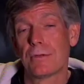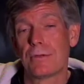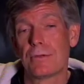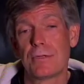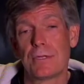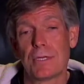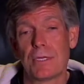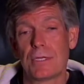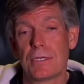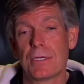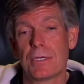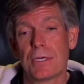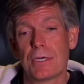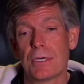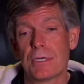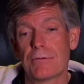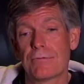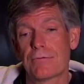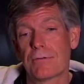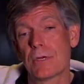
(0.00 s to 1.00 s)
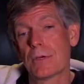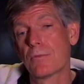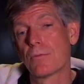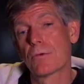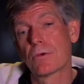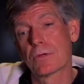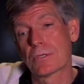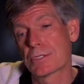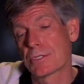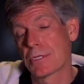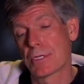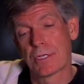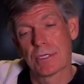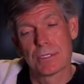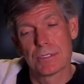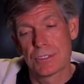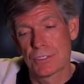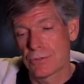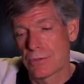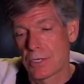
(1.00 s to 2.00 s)
then frameworks
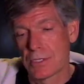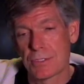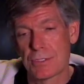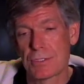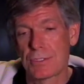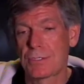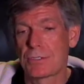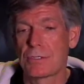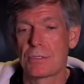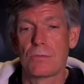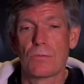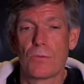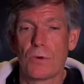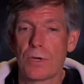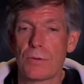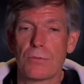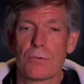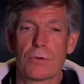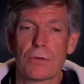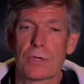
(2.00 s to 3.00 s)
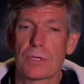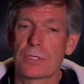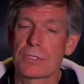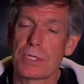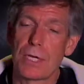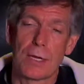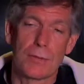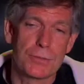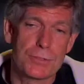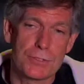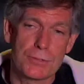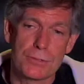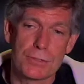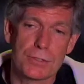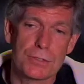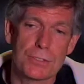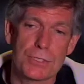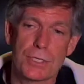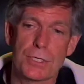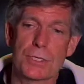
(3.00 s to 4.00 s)
like Struts and WebWork and Tapestry
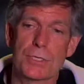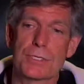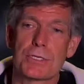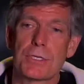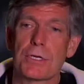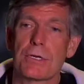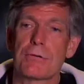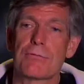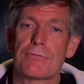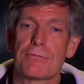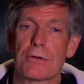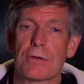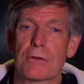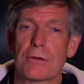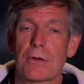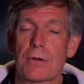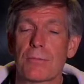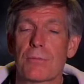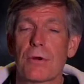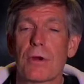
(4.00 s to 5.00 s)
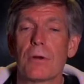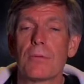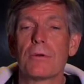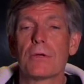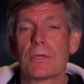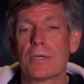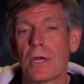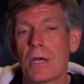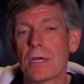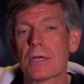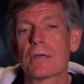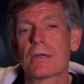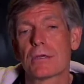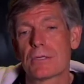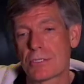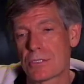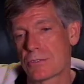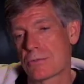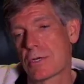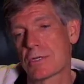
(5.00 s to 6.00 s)
and JSF are probably not going
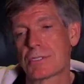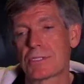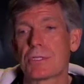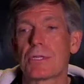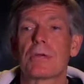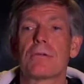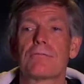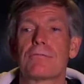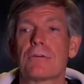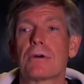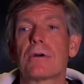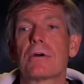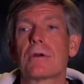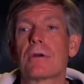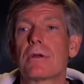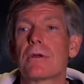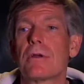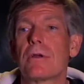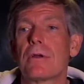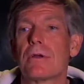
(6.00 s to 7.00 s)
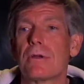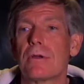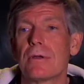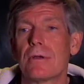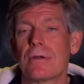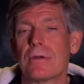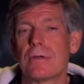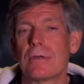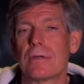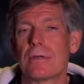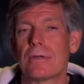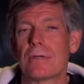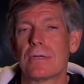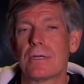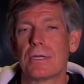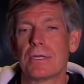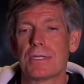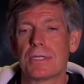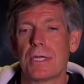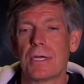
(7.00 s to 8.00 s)
to stretch that far. And
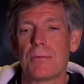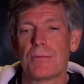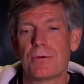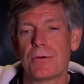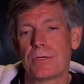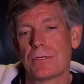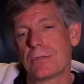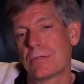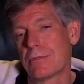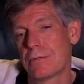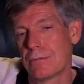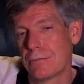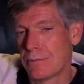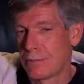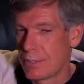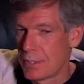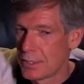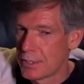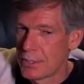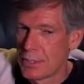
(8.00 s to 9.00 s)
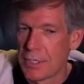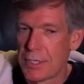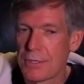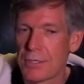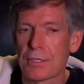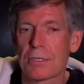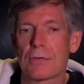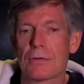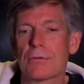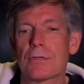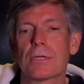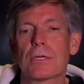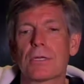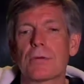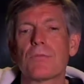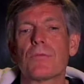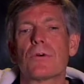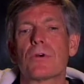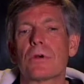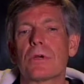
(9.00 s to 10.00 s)
at that point, then I think you're
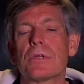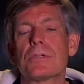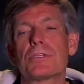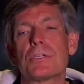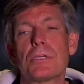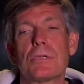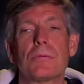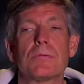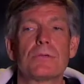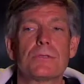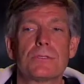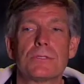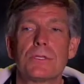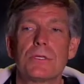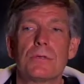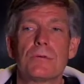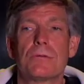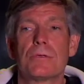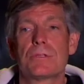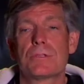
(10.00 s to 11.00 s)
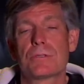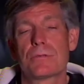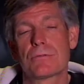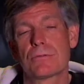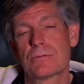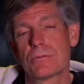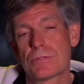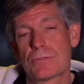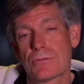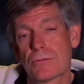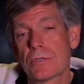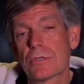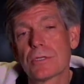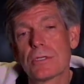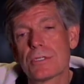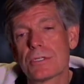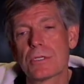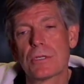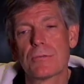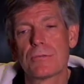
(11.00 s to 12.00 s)
looking more at GWT, which
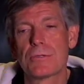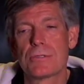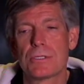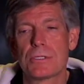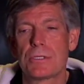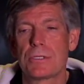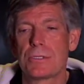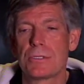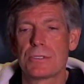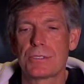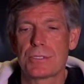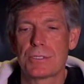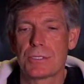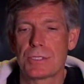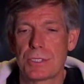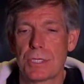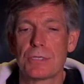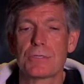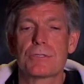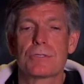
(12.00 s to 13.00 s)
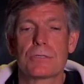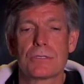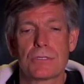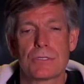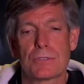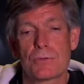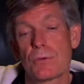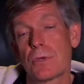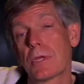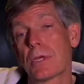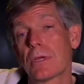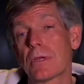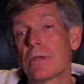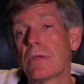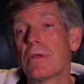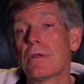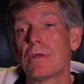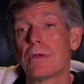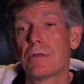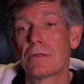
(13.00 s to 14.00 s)
really GWT is essentially Swing
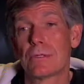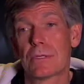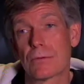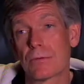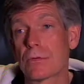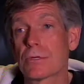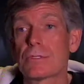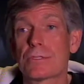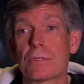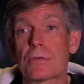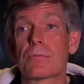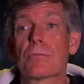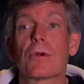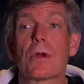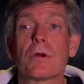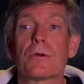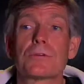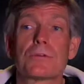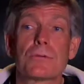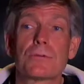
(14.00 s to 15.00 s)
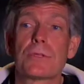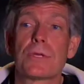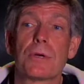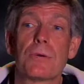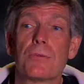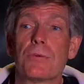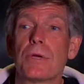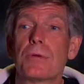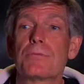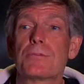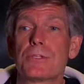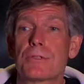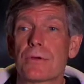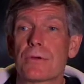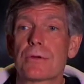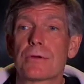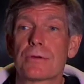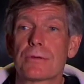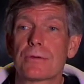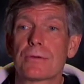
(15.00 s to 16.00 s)
that runs in a browser without web
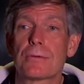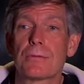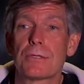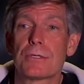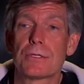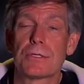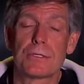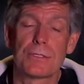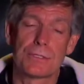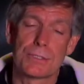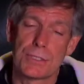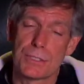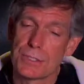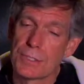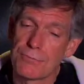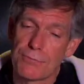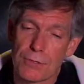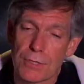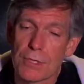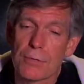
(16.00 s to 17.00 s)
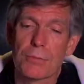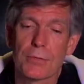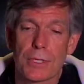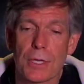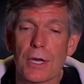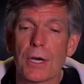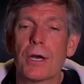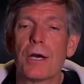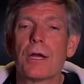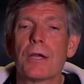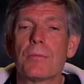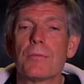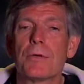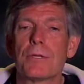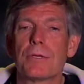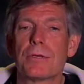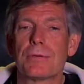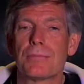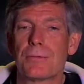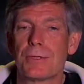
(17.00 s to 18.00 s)
start. I mean, it's a different API,
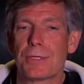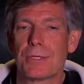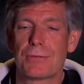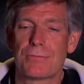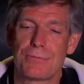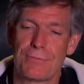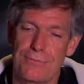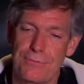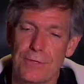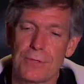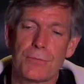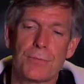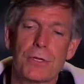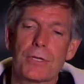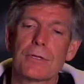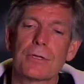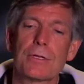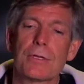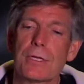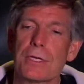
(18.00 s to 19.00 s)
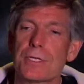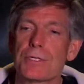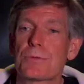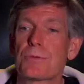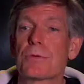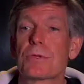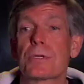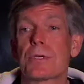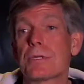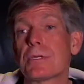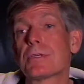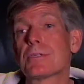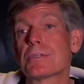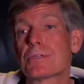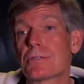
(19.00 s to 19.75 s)
but fundamentally that's what it is.